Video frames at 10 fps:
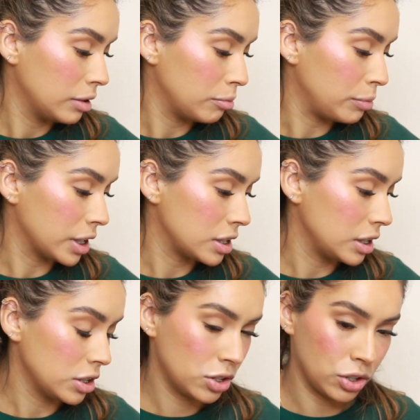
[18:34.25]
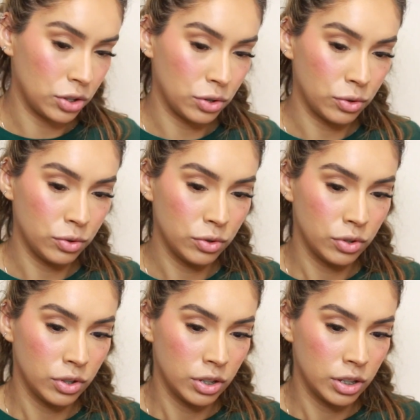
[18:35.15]
mix these two
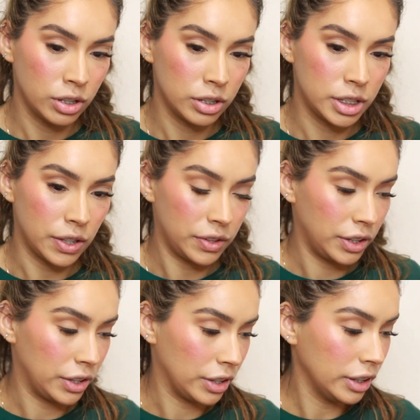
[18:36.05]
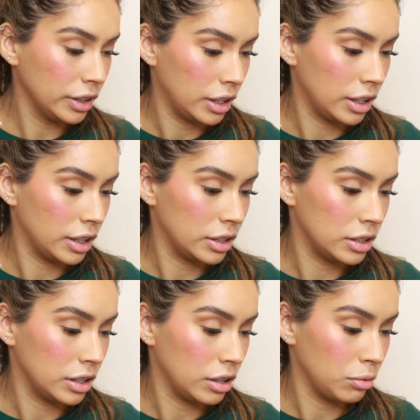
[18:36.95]
down here
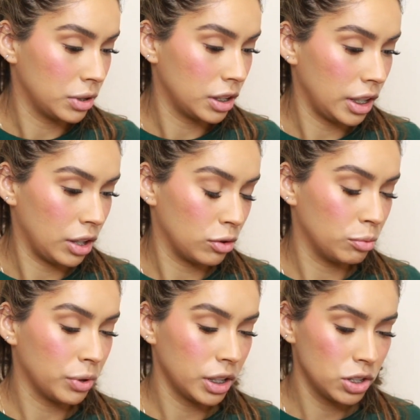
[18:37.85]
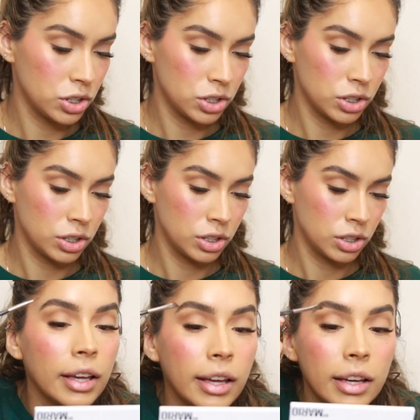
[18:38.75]
and with an angle brush,
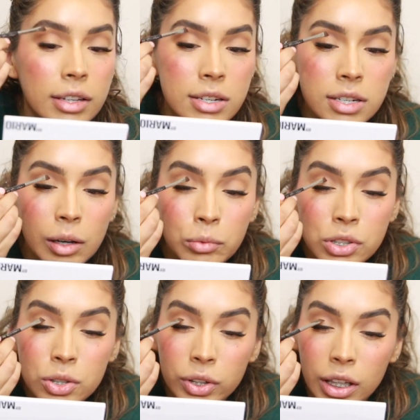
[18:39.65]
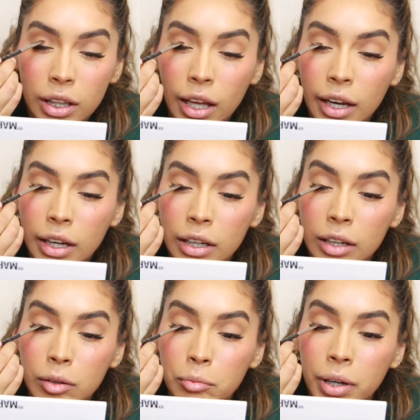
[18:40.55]
and I'm just going to line
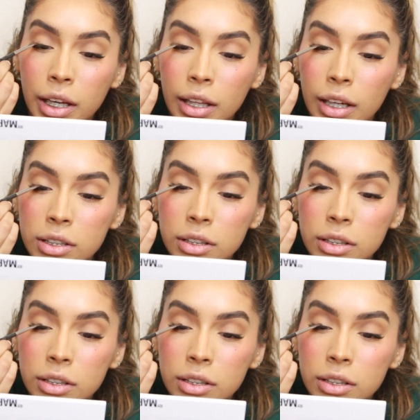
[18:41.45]
my lash